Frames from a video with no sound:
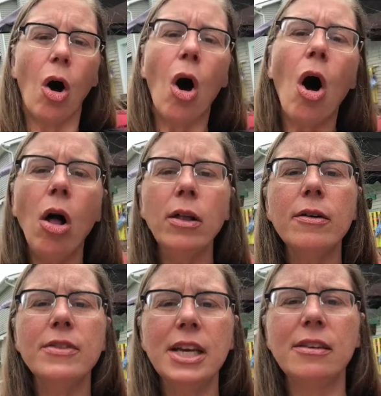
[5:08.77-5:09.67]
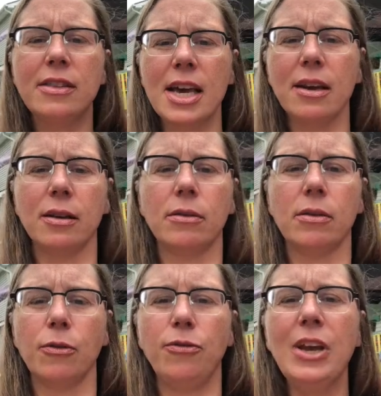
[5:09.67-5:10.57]
all of these
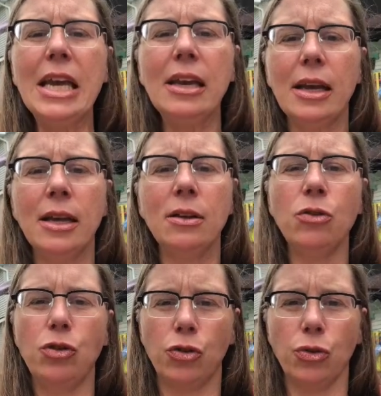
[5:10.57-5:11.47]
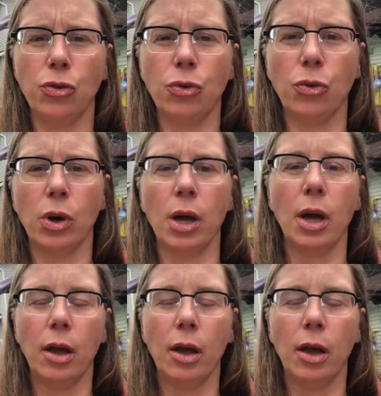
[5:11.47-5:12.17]
things feed into